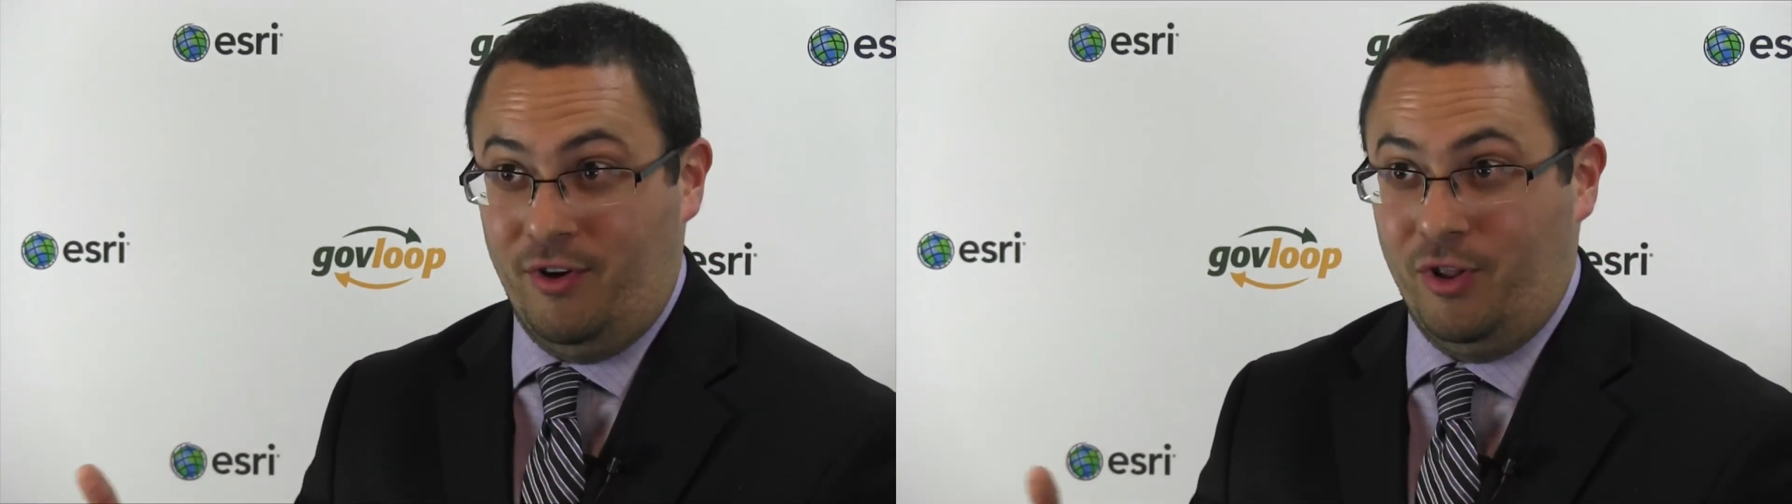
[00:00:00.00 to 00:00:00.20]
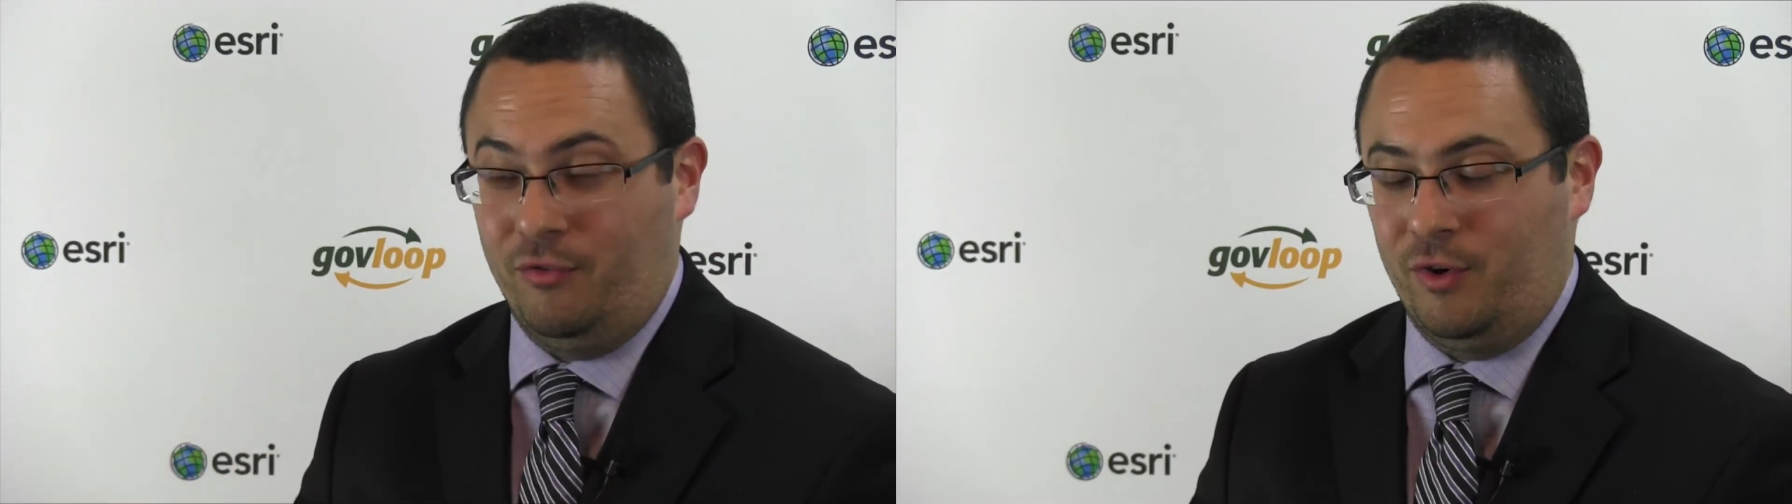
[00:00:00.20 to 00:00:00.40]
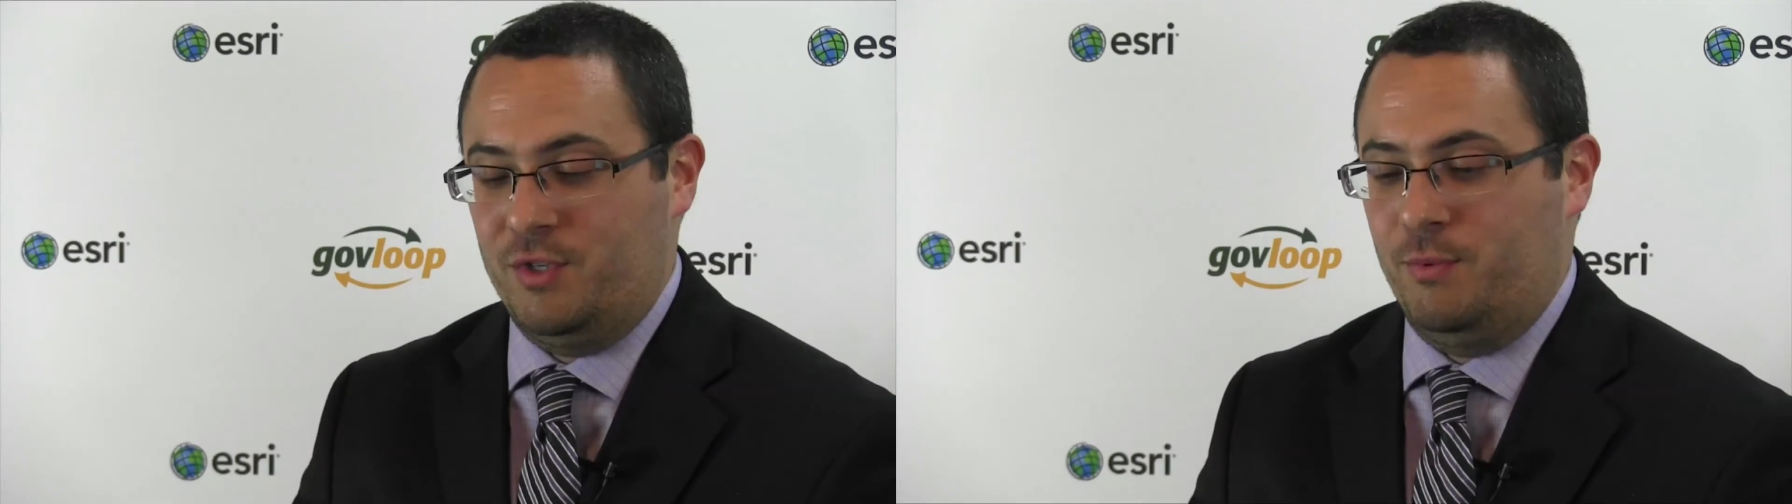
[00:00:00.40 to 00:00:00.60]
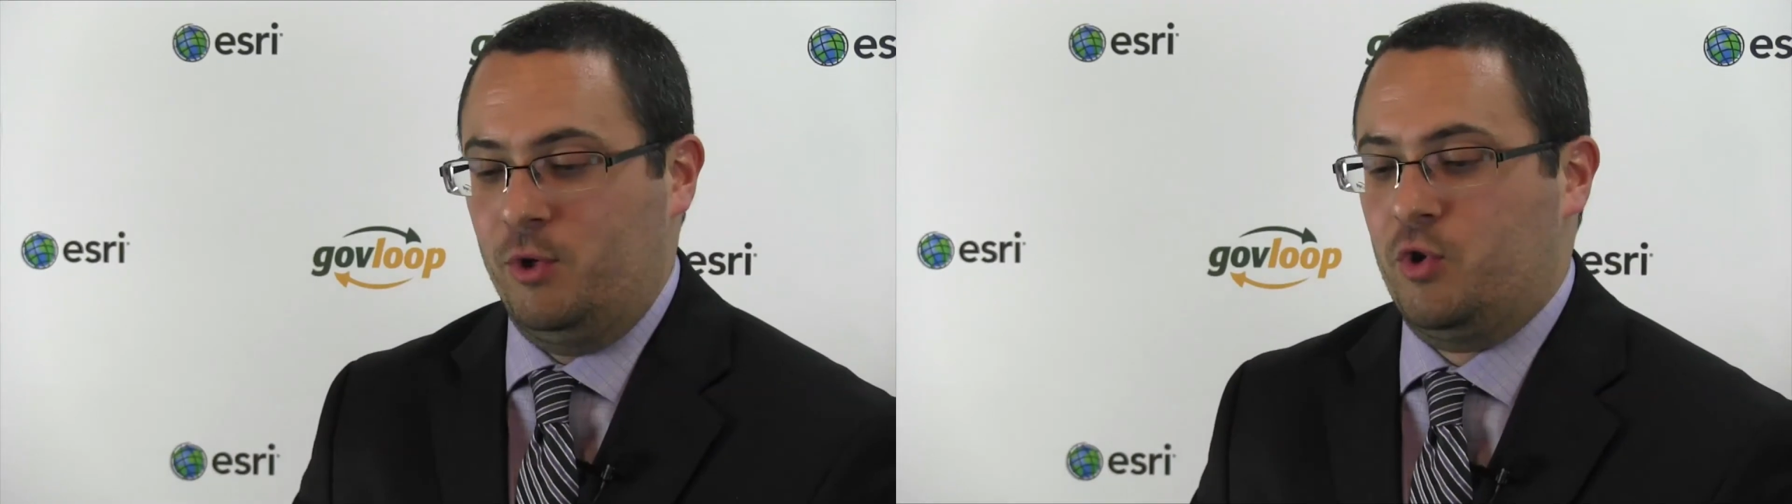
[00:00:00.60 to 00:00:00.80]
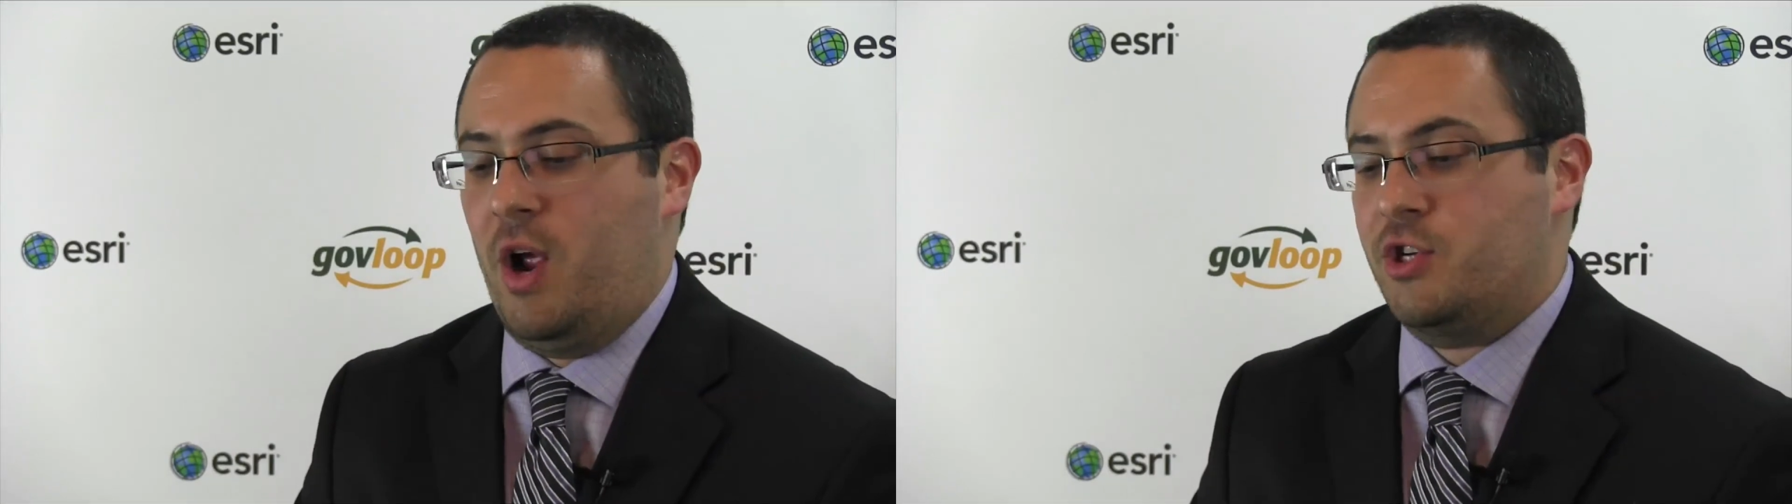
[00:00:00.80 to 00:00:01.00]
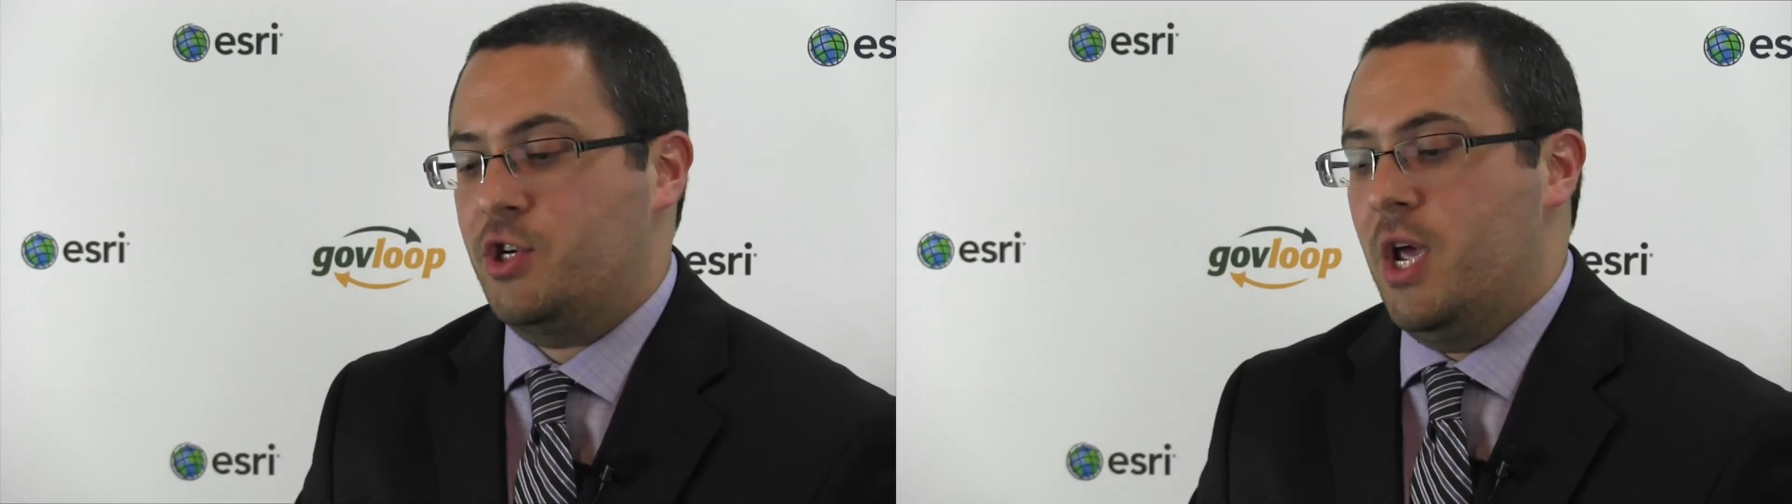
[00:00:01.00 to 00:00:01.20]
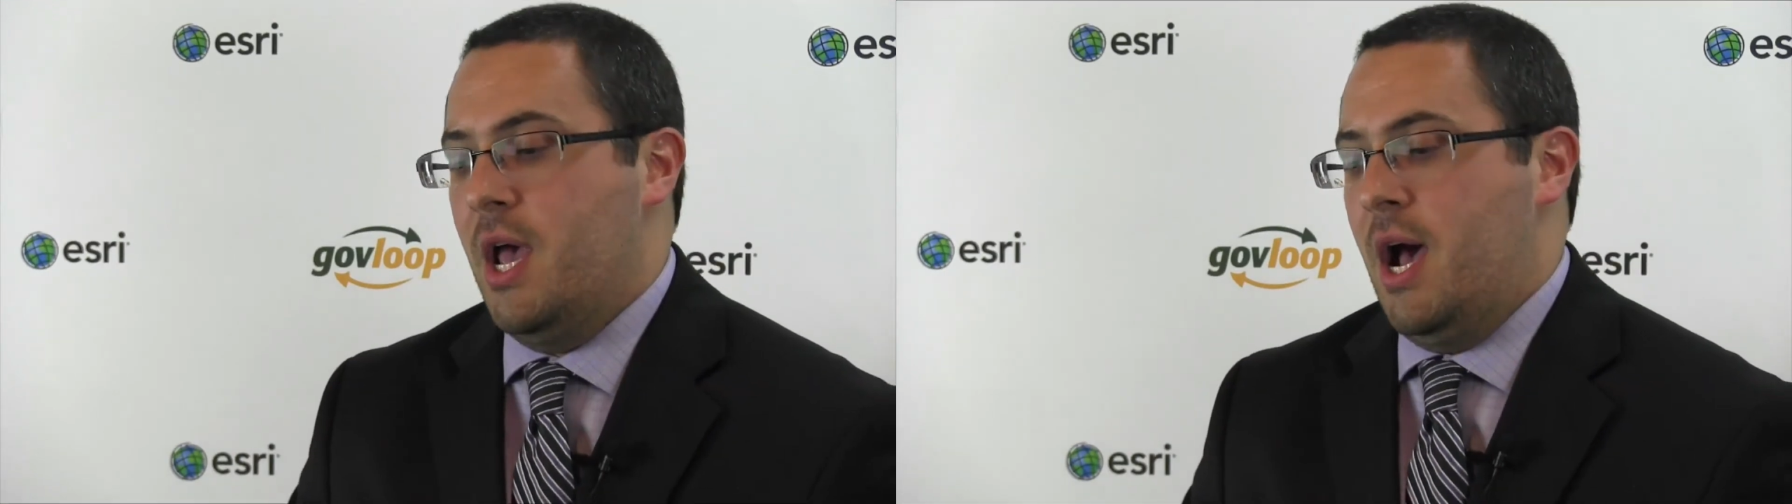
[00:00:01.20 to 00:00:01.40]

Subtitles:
fall over and spill trash.